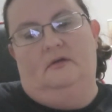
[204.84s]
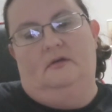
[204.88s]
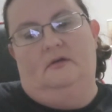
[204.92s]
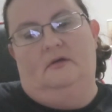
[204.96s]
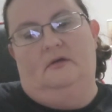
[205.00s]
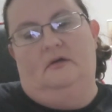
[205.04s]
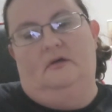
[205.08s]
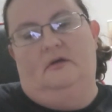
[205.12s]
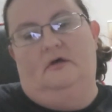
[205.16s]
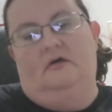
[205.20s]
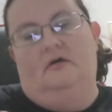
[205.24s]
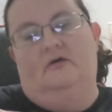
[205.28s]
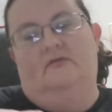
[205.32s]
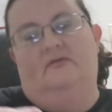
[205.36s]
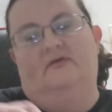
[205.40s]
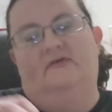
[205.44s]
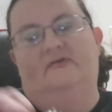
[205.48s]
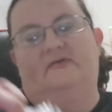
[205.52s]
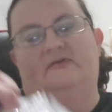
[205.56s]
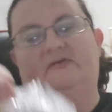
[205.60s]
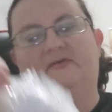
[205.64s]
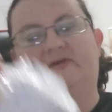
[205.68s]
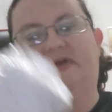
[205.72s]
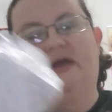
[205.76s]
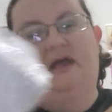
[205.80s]
Oh, this
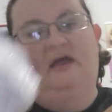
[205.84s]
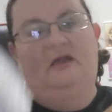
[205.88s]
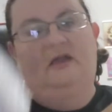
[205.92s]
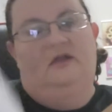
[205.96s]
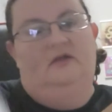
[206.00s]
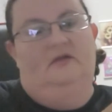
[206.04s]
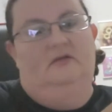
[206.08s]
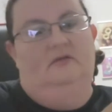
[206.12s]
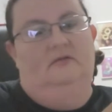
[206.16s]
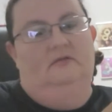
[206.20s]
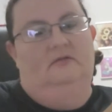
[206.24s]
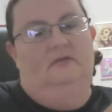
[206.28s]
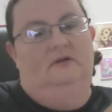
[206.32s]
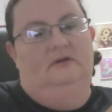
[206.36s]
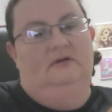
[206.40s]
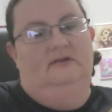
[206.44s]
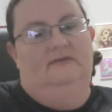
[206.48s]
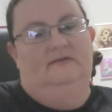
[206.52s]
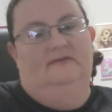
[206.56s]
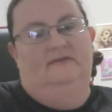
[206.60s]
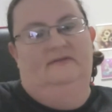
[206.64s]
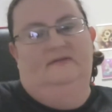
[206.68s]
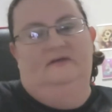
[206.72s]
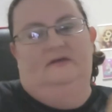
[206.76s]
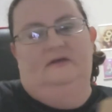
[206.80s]
is category
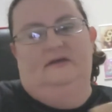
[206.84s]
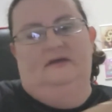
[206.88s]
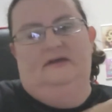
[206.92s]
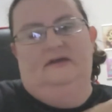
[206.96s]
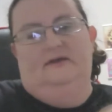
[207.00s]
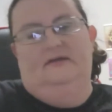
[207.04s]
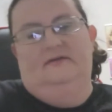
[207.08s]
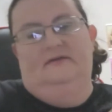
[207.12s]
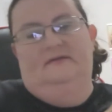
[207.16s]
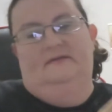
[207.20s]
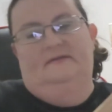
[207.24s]
6.